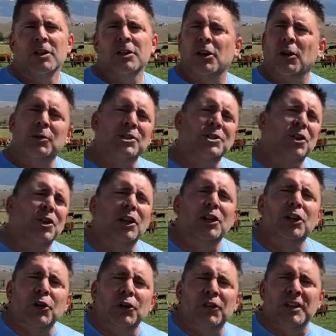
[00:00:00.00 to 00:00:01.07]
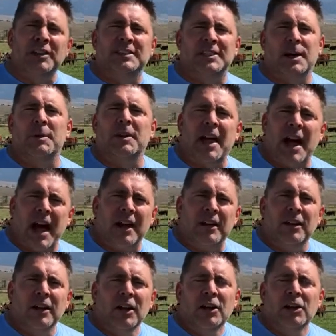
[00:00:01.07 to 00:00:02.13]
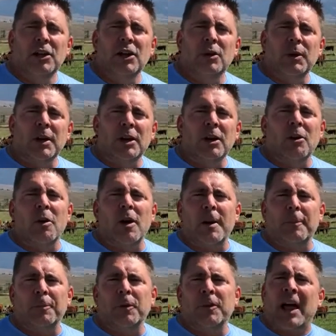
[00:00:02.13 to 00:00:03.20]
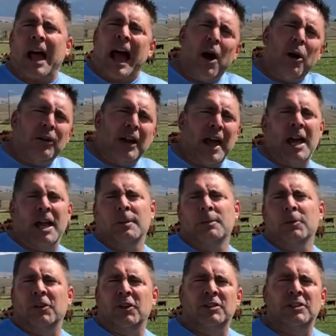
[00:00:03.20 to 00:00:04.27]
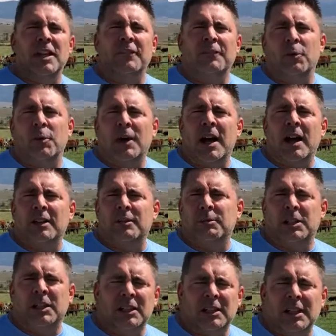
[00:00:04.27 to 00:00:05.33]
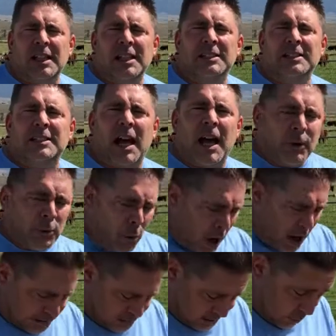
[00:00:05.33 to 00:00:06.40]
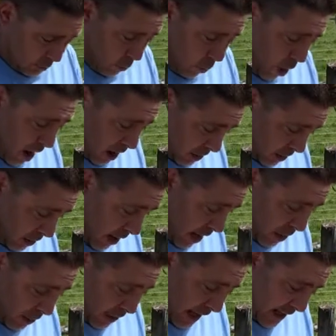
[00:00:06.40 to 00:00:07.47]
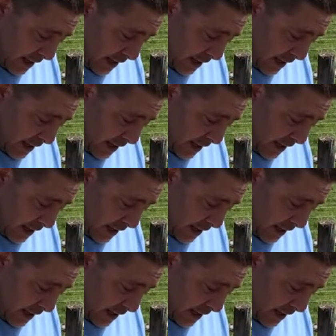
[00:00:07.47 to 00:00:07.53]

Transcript: You know, we're sort of losing some of that. You know, we grow up without animals and stuff and we got clean sidewalks and we're walking around